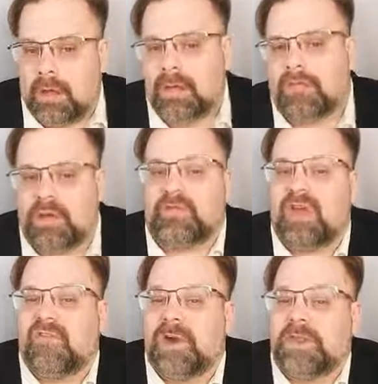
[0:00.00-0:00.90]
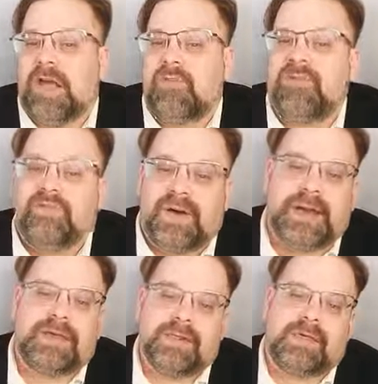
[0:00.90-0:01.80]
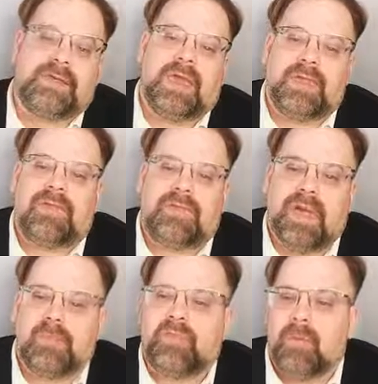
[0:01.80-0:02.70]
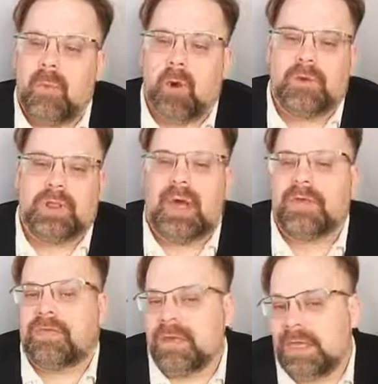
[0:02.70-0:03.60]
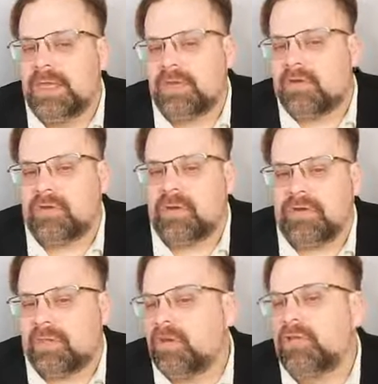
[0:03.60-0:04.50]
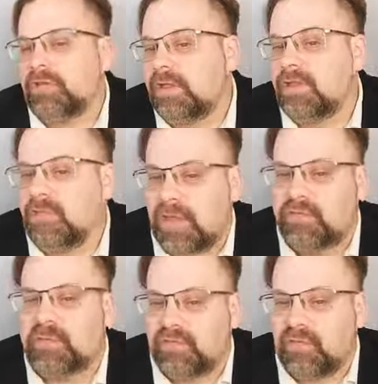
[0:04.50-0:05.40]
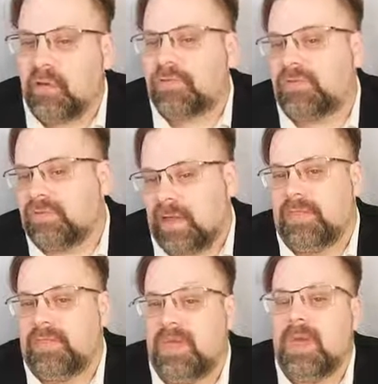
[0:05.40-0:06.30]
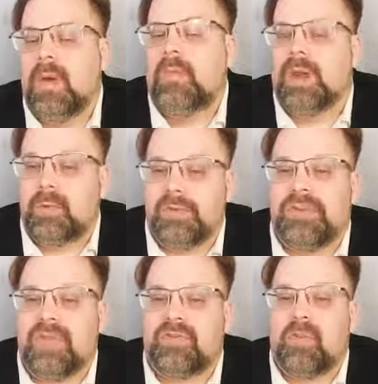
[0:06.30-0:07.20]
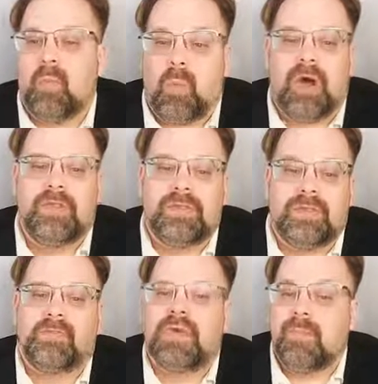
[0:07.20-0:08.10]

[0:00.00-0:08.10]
The Russian government has now finally taken steps to mobilize and increase the Russian intervention force strength, but it will take some 1 to 3